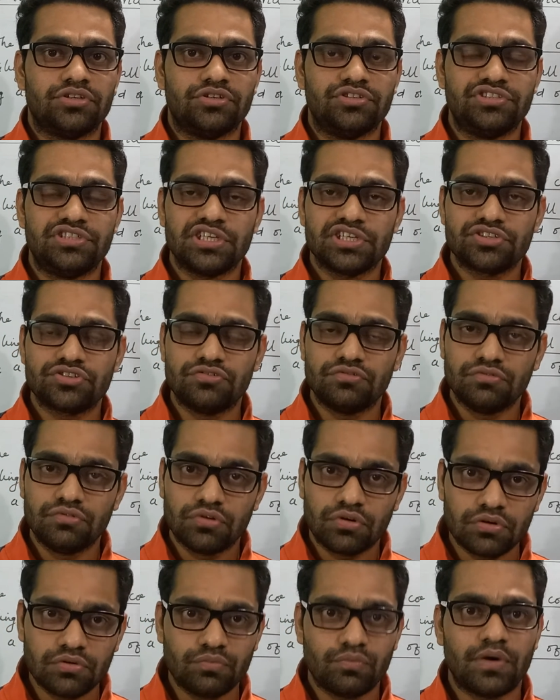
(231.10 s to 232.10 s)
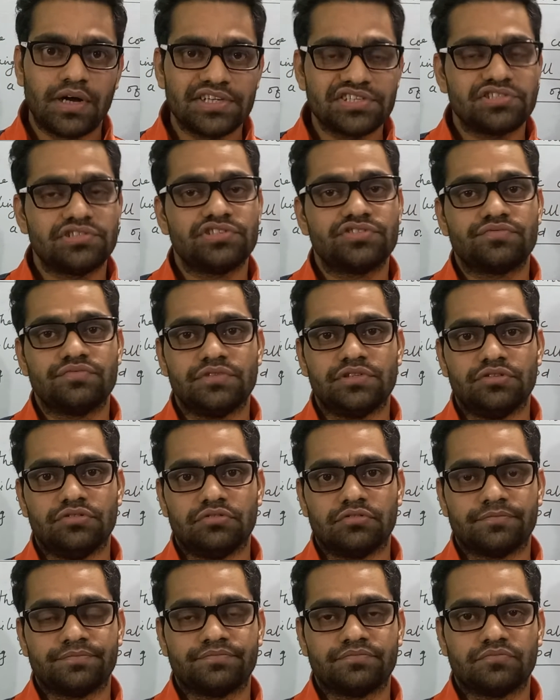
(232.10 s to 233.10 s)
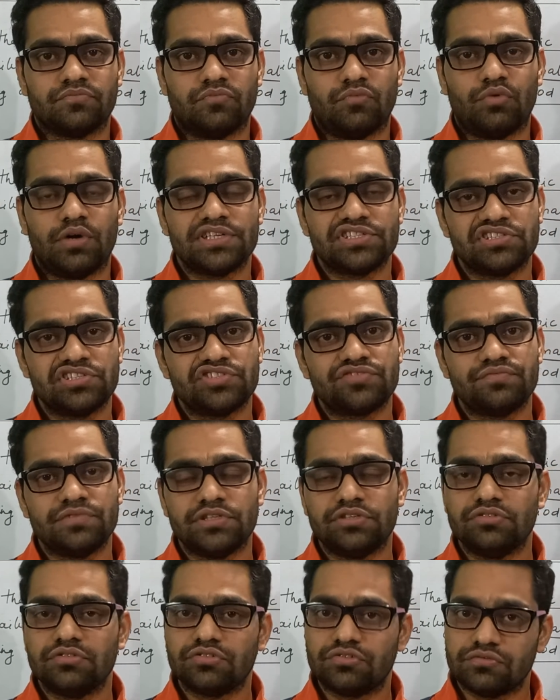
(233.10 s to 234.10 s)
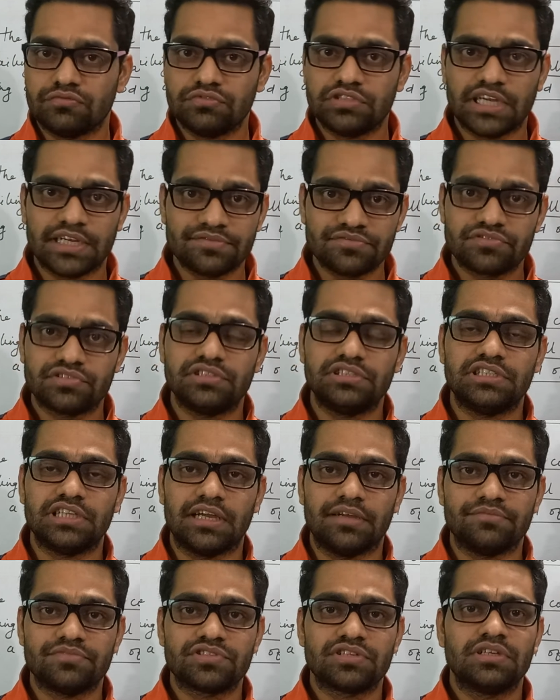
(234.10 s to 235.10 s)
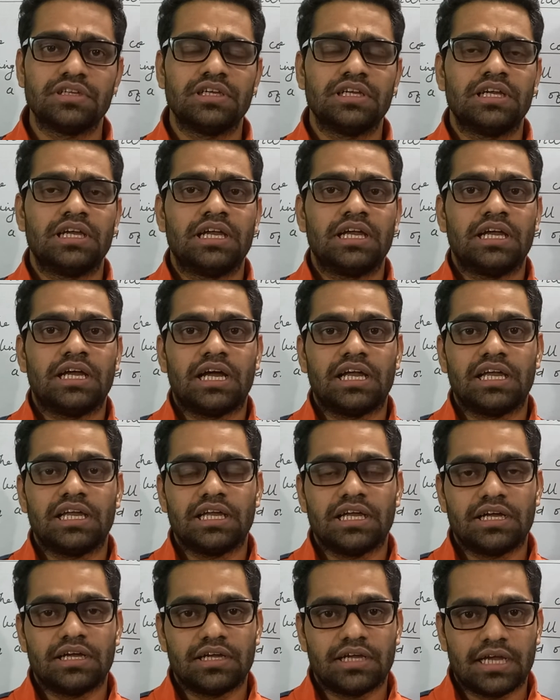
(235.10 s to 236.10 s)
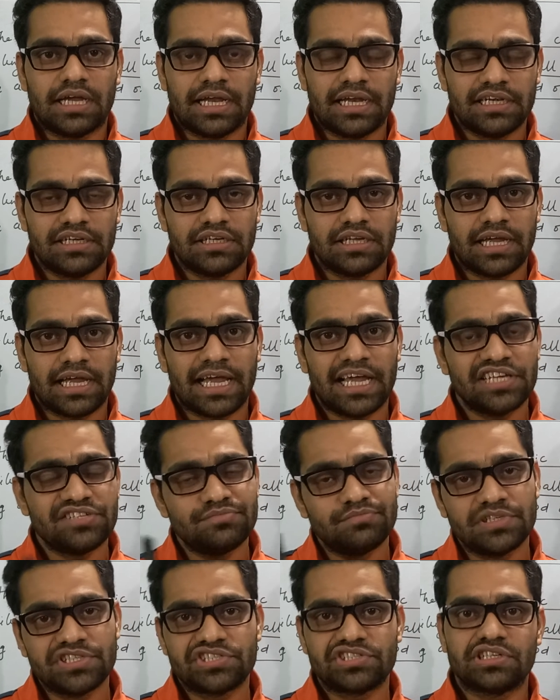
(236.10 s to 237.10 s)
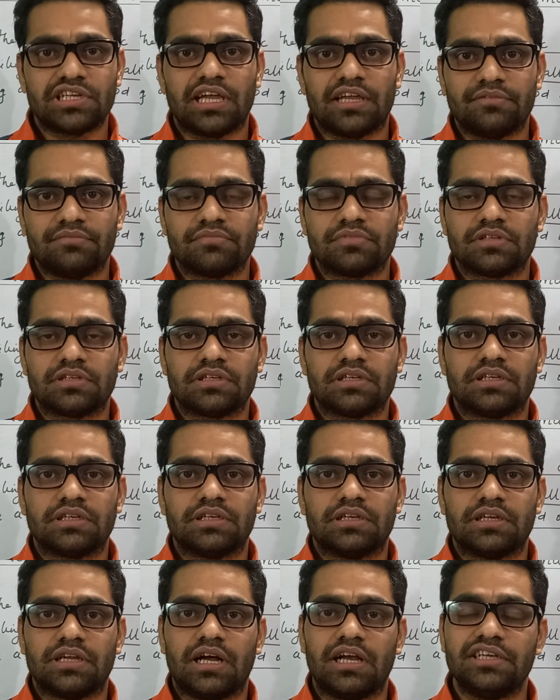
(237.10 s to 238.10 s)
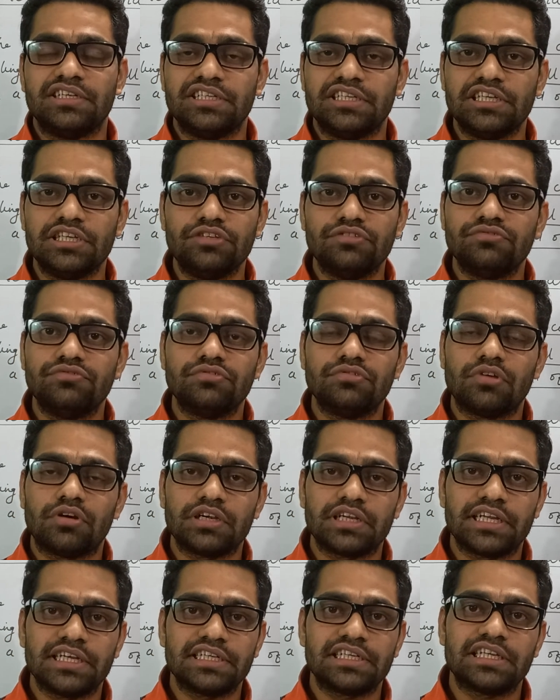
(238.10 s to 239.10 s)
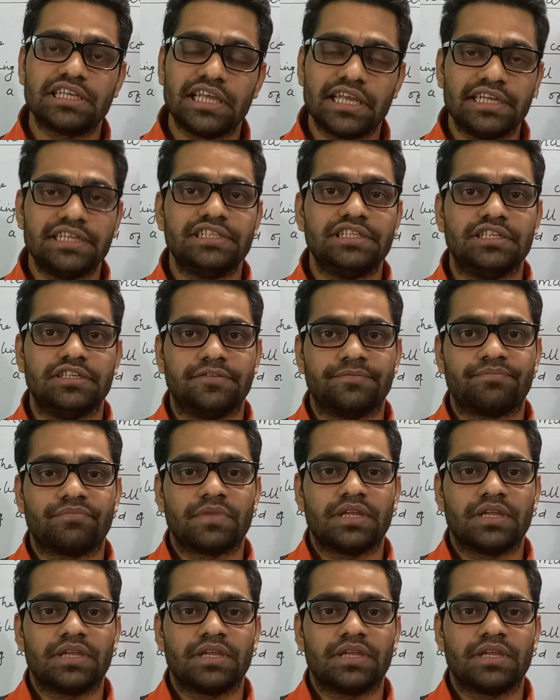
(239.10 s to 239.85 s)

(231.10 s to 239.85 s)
Just do not watch this video. Watch this video 2 times, 3 times, and as much time until you do not get clarity.